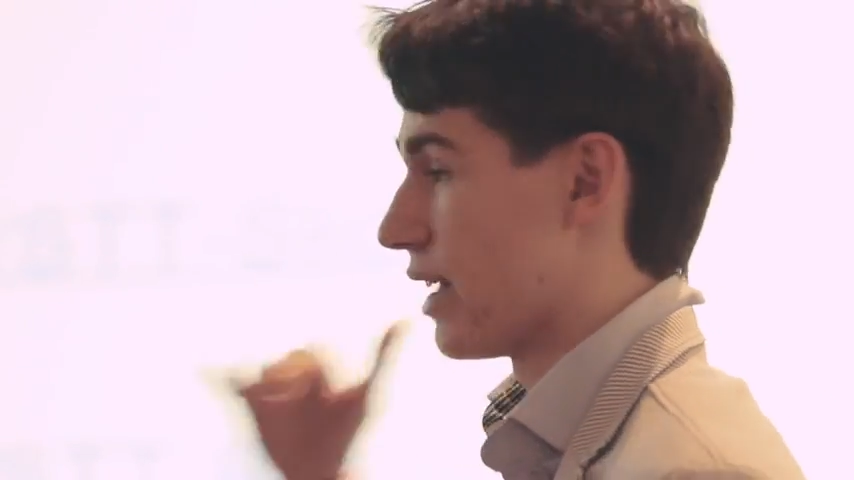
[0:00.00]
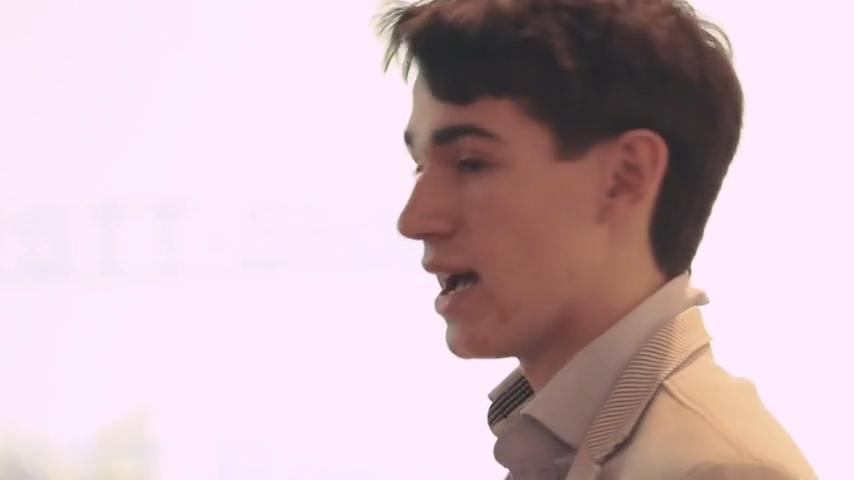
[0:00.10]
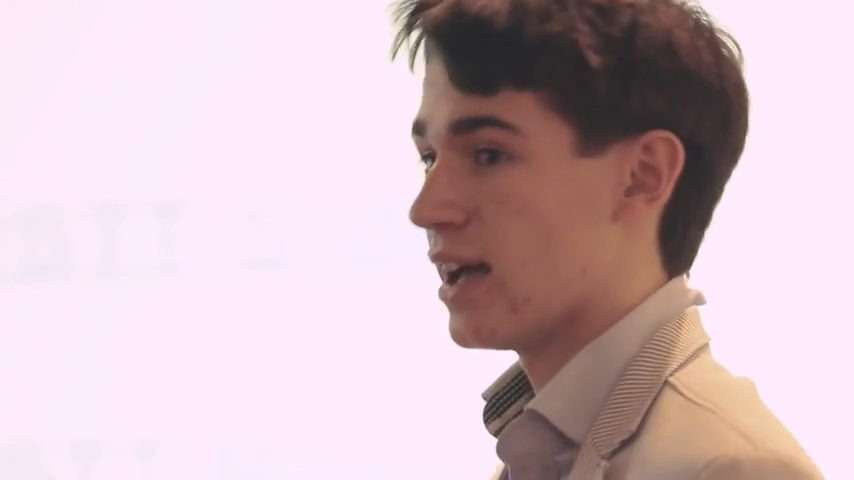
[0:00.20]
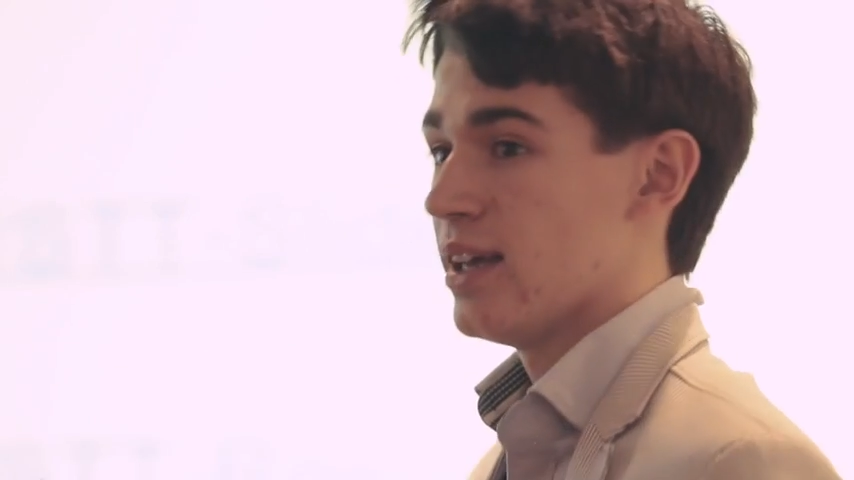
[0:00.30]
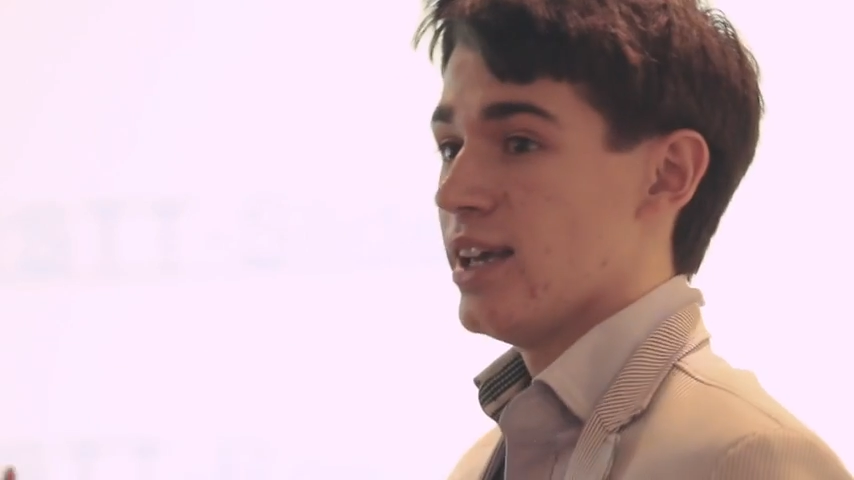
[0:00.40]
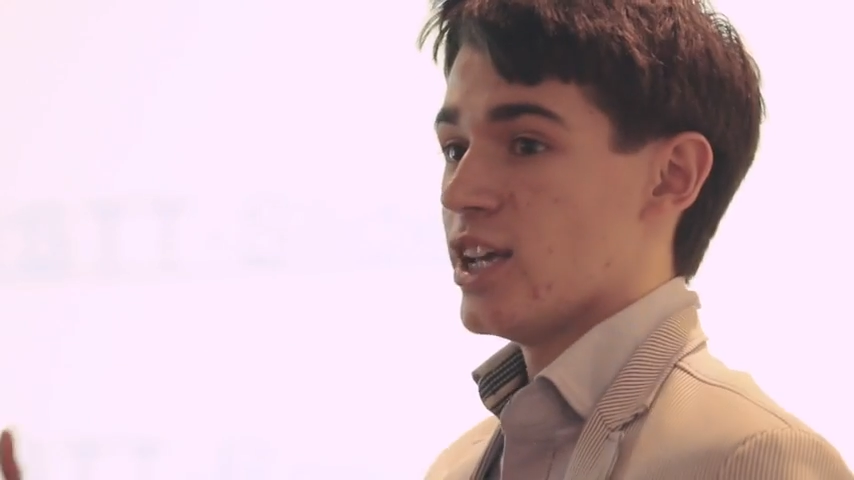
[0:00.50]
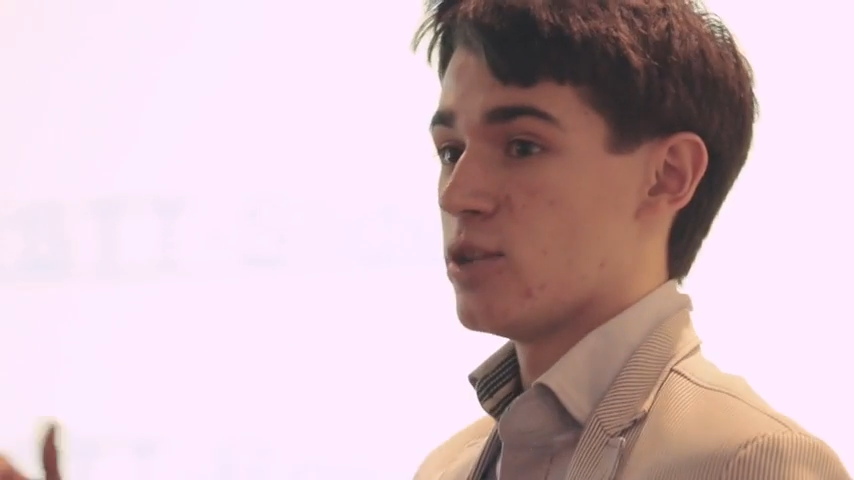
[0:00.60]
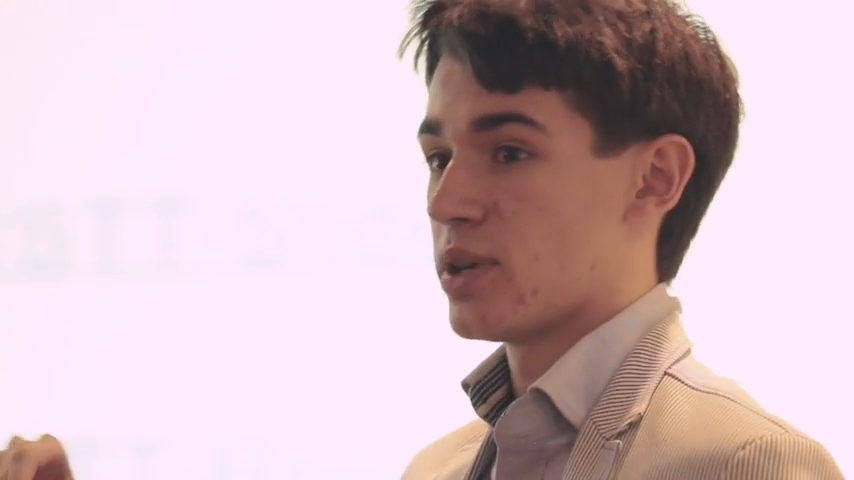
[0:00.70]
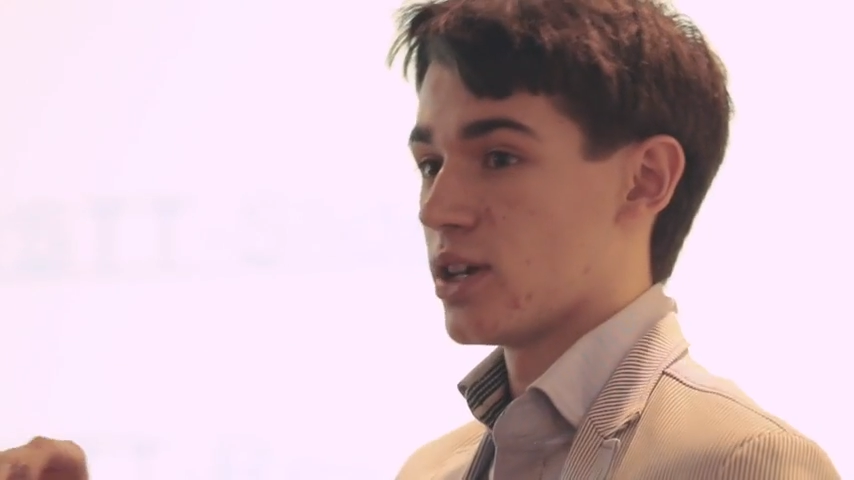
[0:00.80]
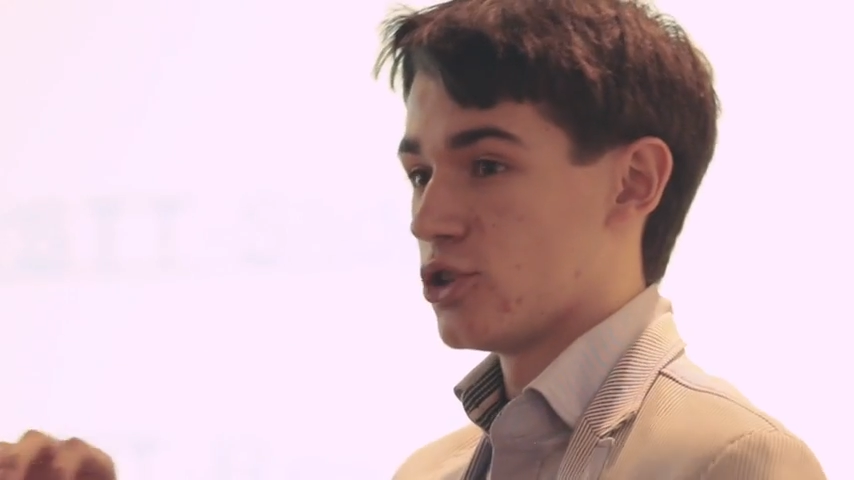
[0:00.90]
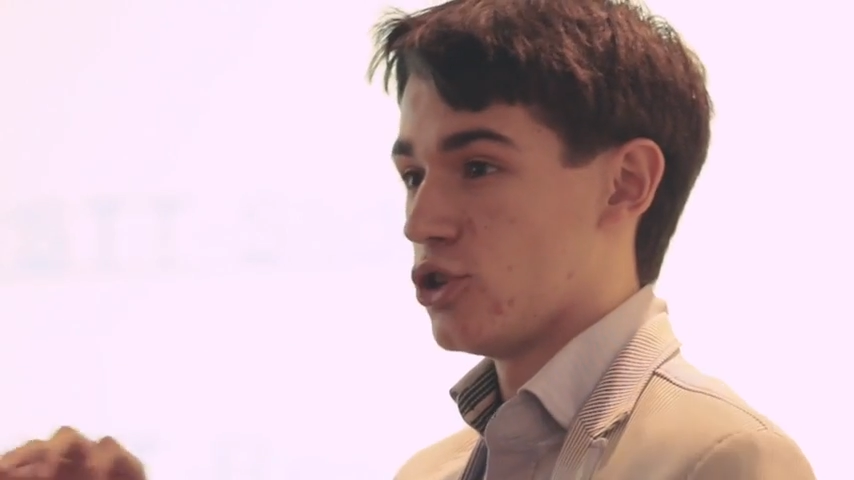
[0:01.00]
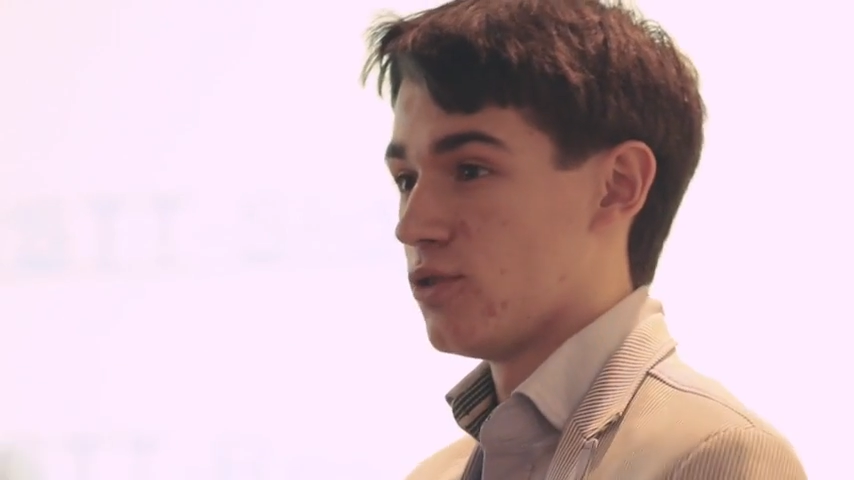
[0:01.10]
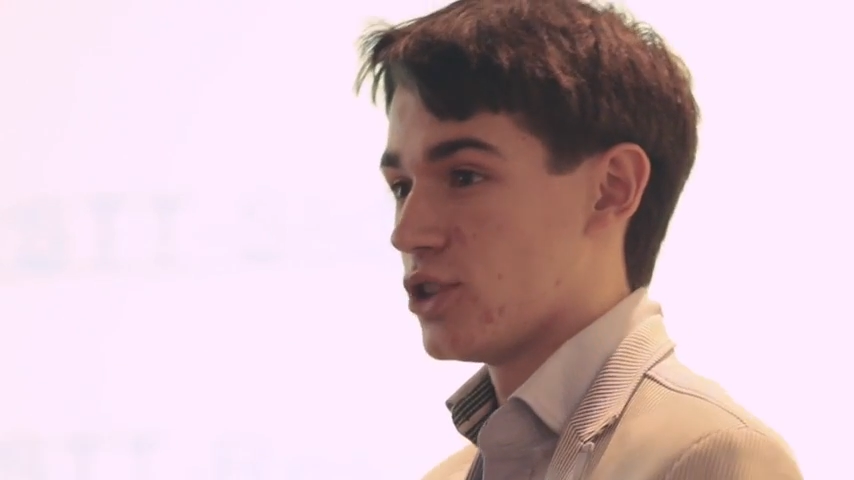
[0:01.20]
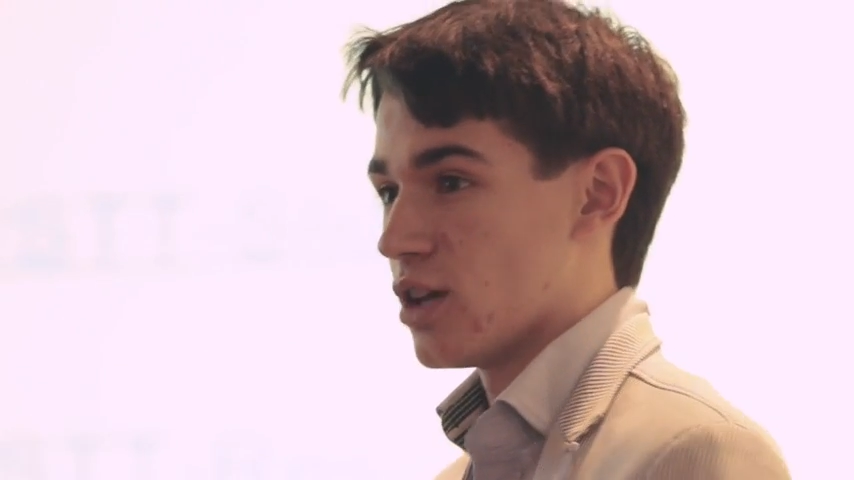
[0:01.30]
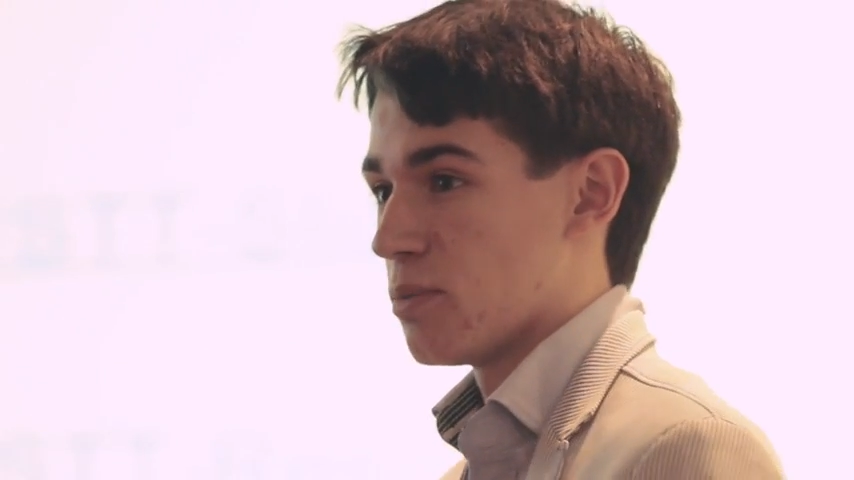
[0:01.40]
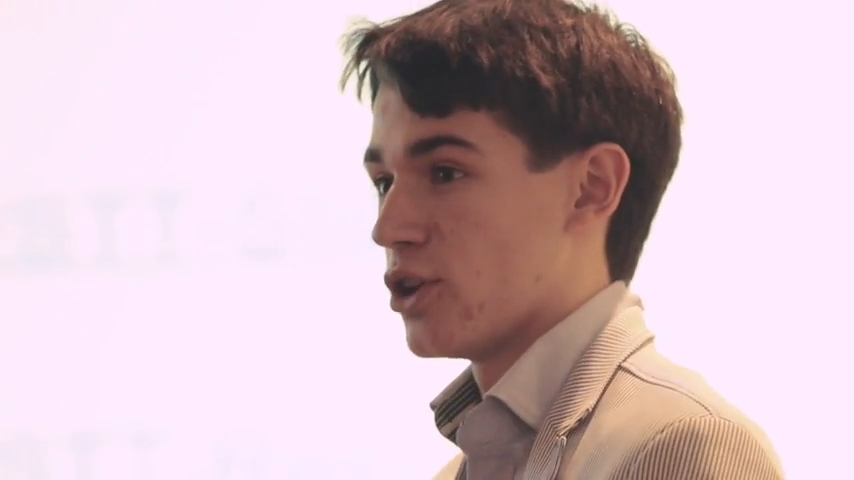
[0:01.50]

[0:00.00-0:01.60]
there is because you've done it,